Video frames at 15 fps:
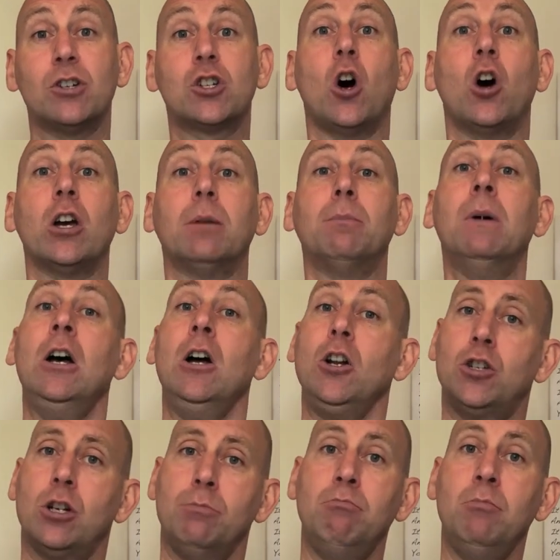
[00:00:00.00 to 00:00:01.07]
the time
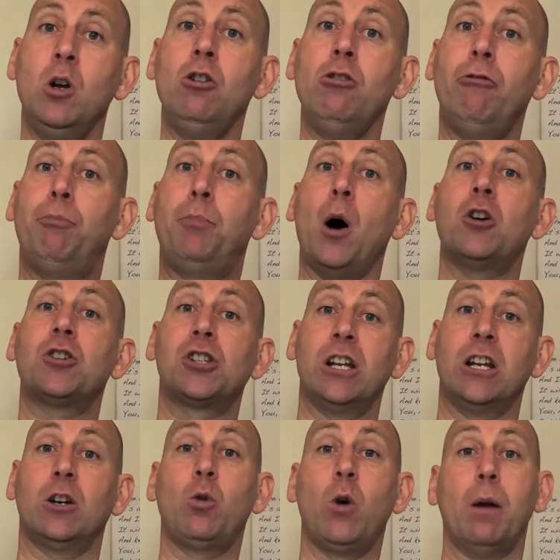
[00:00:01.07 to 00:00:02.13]
to move
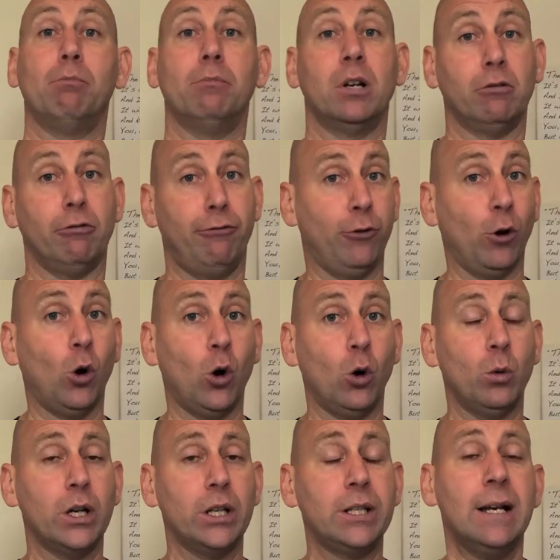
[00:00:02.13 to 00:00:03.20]
boxing equipment
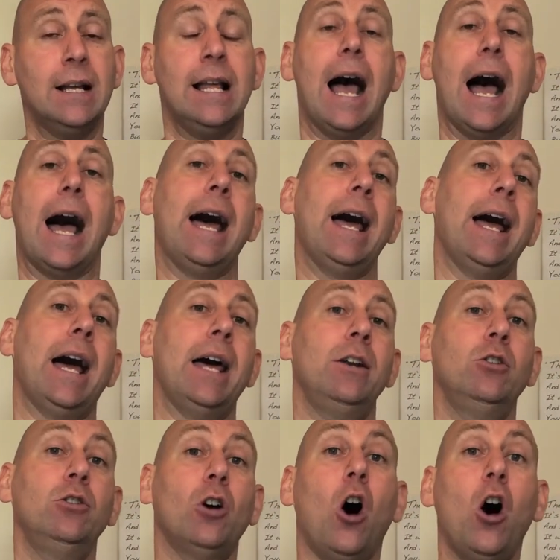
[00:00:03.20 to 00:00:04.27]
forward. Uh,
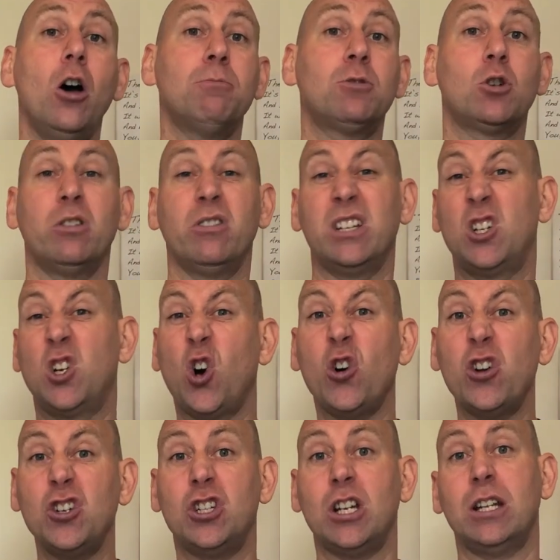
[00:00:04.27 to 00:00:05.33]
and I'm sort of
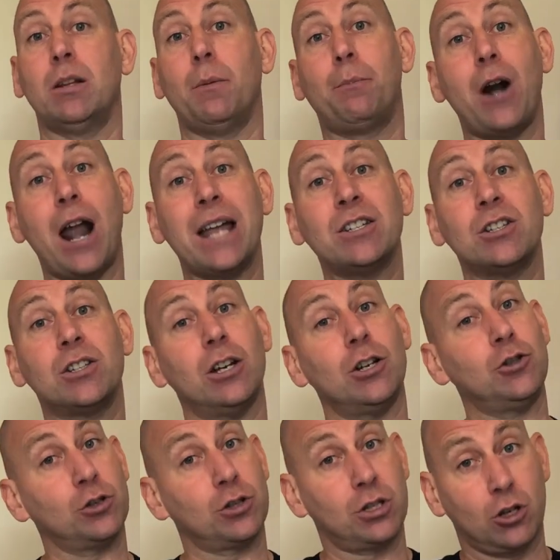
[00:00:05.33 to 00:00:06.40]
encouraging the brands that are
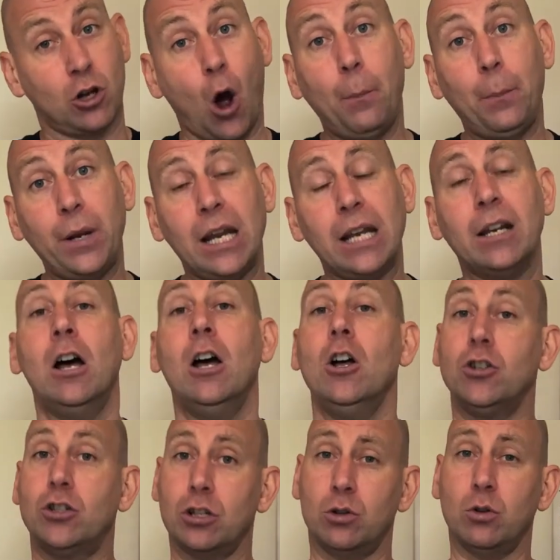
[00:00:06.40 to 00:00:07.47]
just copying
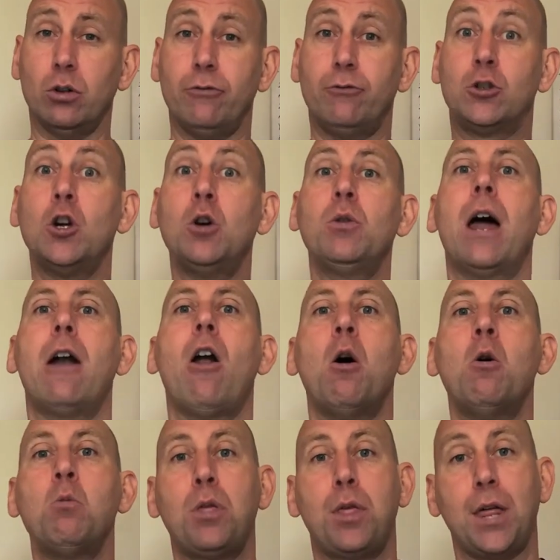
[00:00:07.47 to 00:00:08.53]
to sort of do their
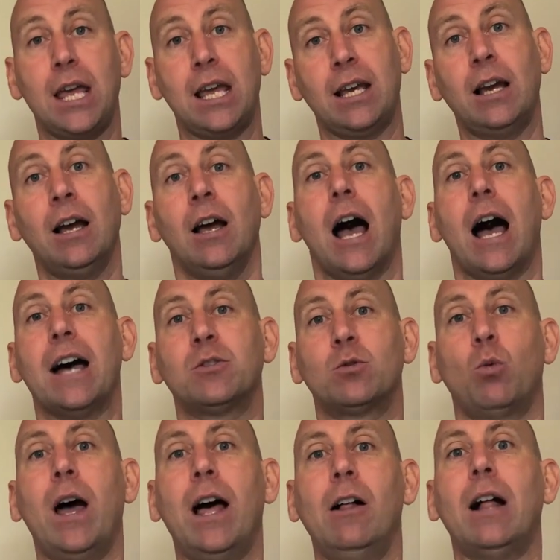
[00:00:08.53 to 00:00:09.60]
own thing as
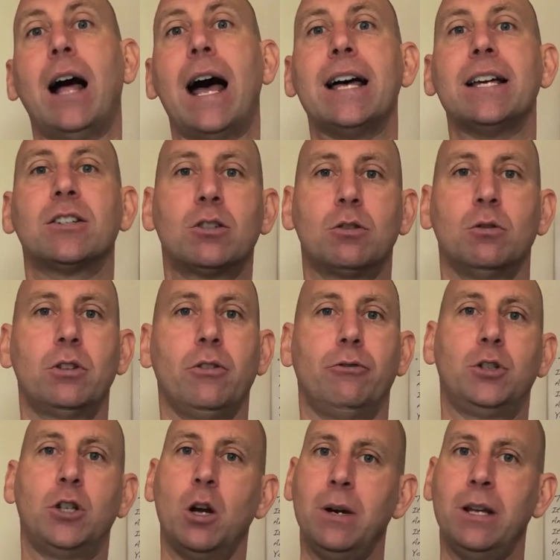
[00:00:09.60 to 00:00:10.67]
well as sort
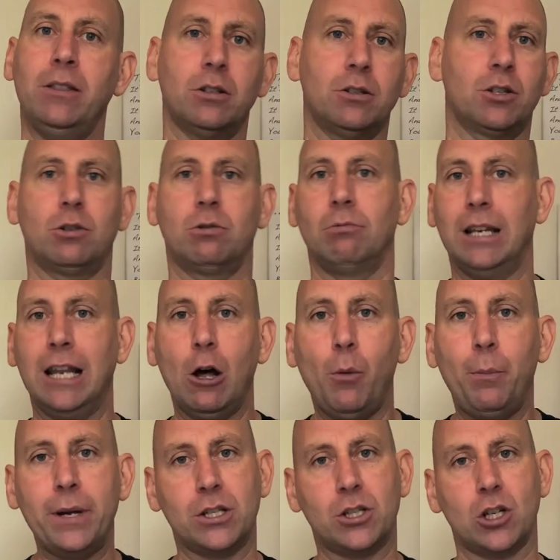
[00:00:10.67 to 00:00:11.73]
of doing the
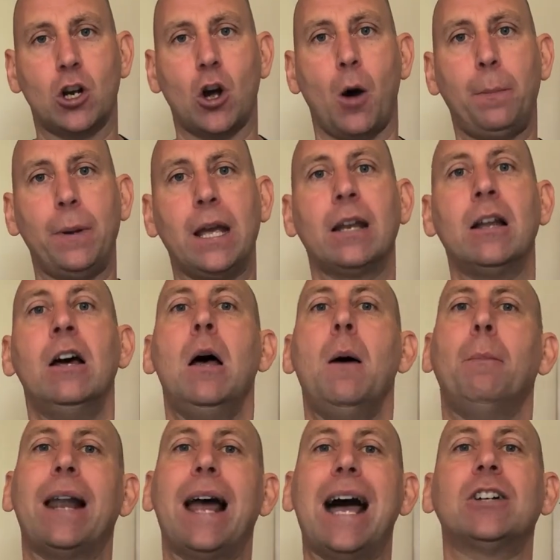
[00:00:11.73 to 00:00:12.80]
little bits of copying,
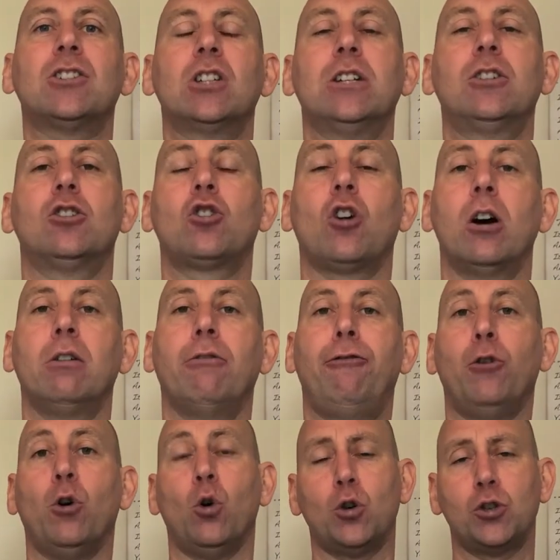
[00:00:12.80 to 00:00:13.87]
but actually to try and
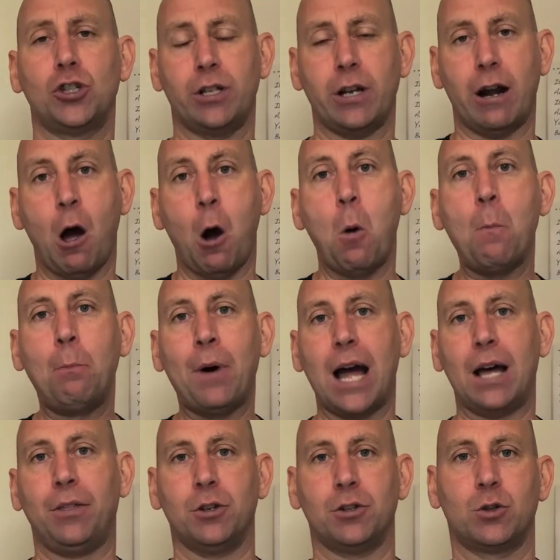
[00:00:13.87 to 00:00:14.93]
forge their own
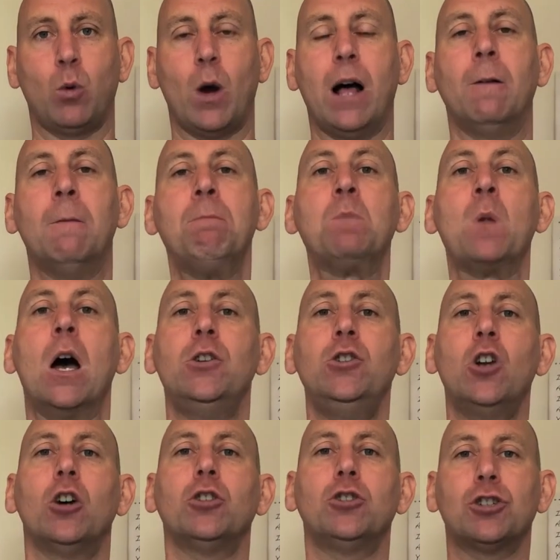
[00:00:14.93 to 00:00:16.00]
path as well
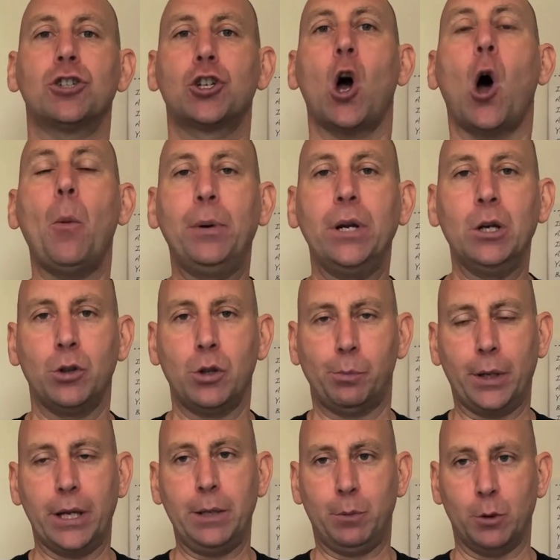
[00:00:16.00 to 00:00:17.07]
and not just copy other
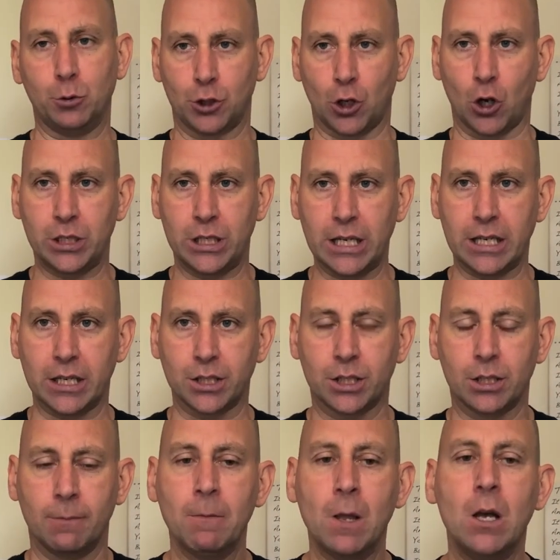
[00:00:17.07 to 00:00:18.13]
people's
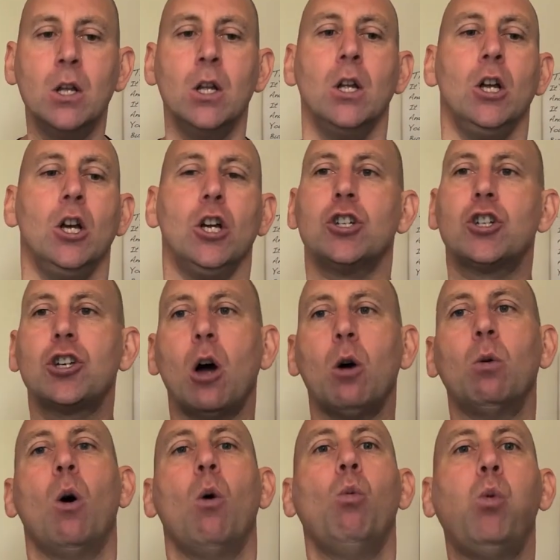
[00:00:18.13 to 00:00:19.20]
ideas.
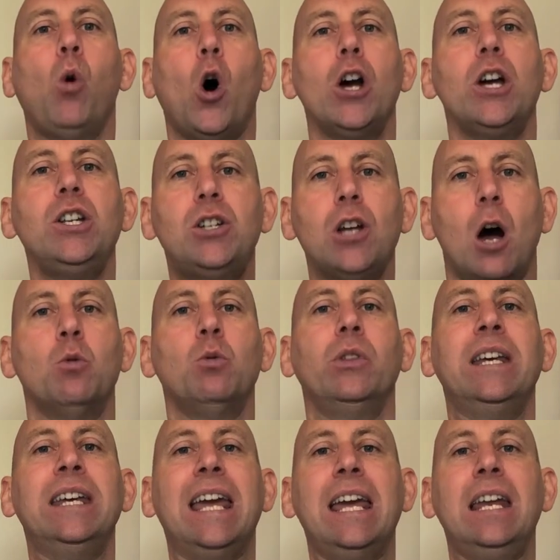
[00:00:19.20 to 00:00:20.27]
So why don't
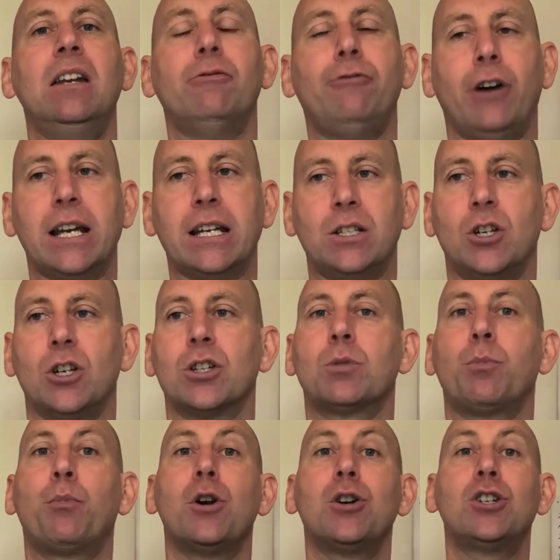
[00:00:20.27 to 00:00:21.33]
the innovators
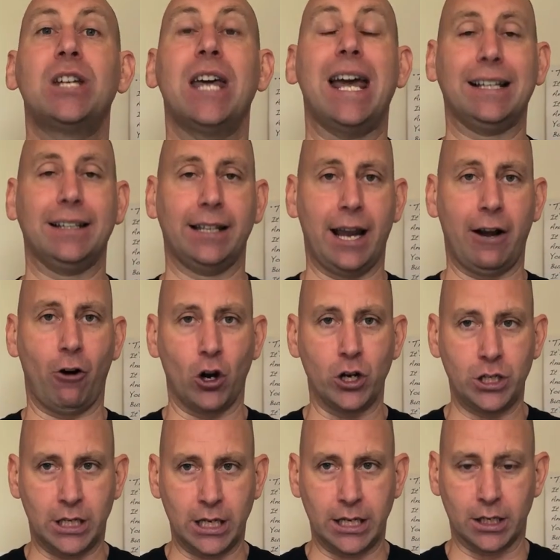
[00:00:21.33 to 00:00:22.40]
protect their
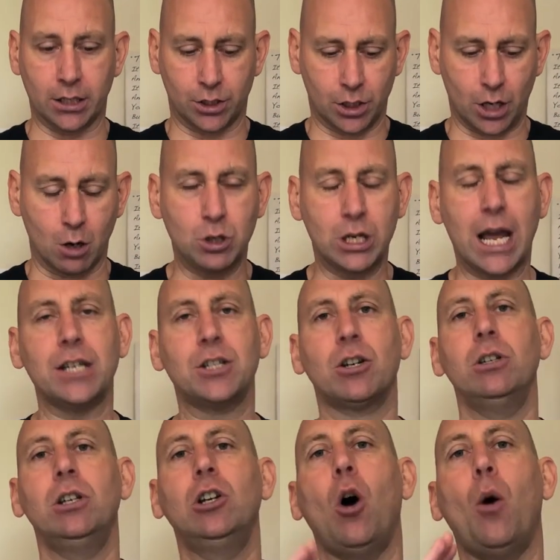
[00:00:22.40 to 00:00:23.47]
ideas? Okay, so
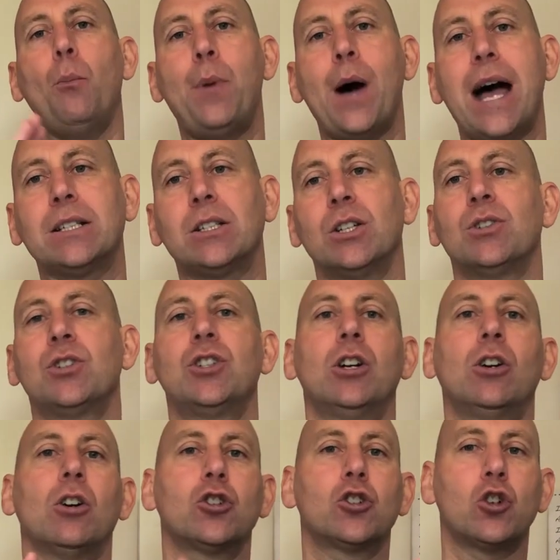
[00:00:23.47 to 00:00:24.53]
you got patents, you
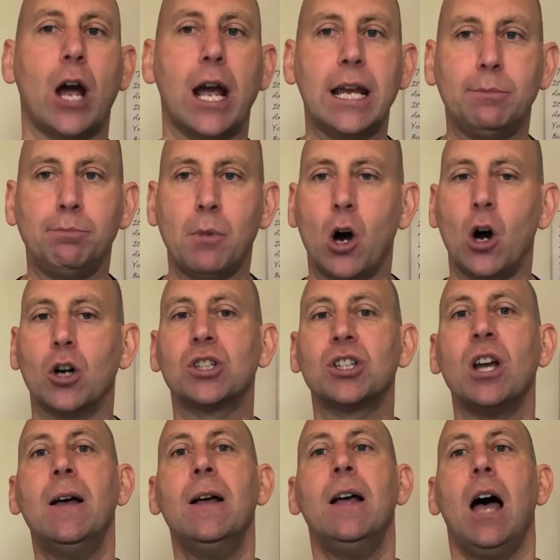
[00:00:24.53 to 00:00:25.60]
got
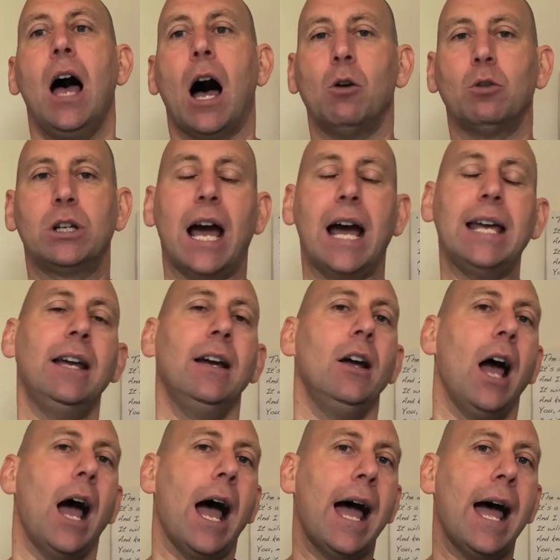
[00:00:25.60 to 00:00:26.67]
trademarks, okay,
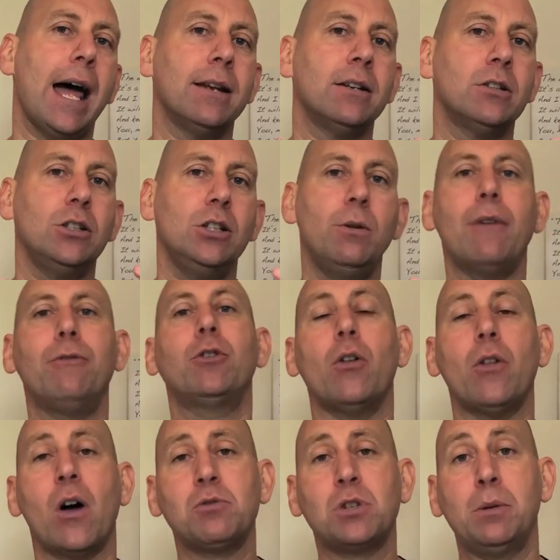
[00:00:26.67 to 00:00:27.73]
and you have
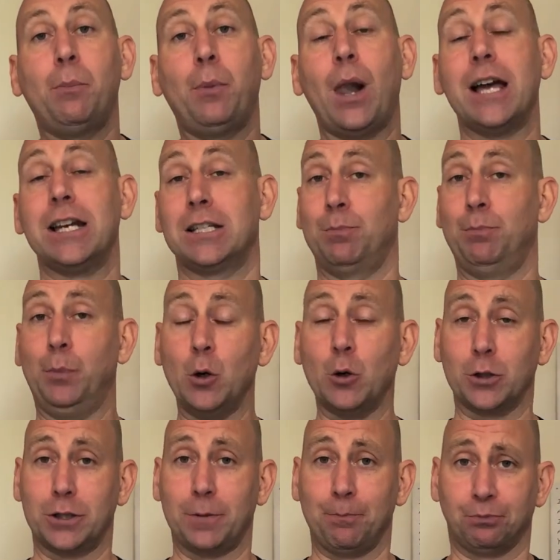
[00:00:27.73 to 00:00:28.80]
got those in place,
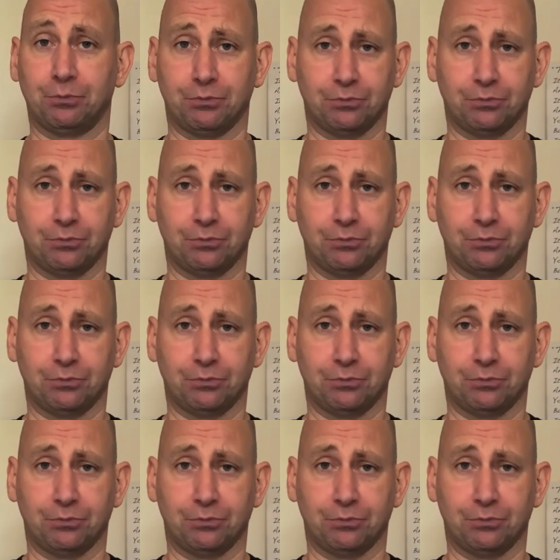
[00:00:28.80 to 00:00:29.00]
but